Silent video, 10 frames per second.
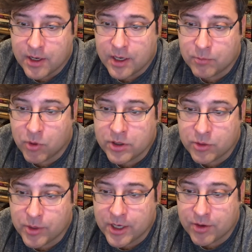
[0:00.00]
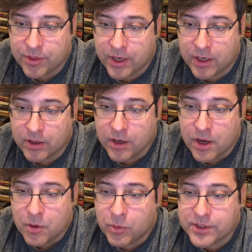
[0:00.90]
And one queer thing
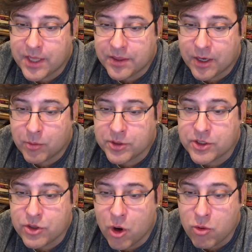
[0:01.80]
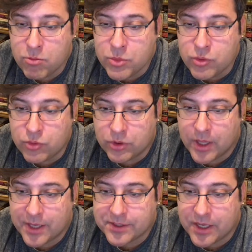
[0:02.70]
was that there was no moon
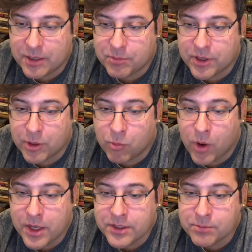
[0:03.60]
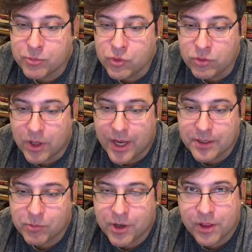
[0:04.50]
last night, but there was
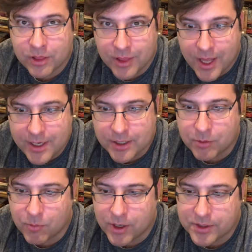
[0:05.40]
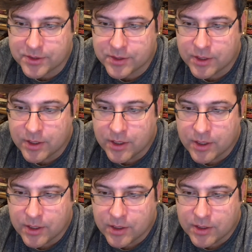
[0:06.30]
moonlight where the lion was.
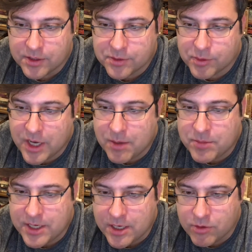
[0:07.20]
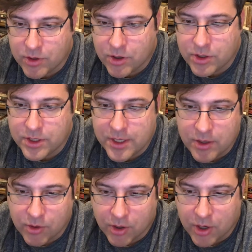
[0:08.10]
So it came nearer and
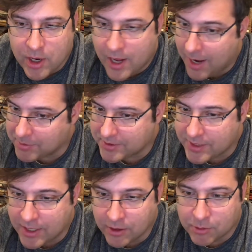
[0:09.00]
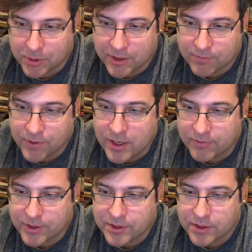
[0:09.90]
nearer. I was terribly afraid of
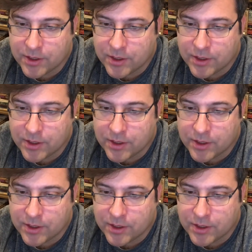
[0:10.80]
it.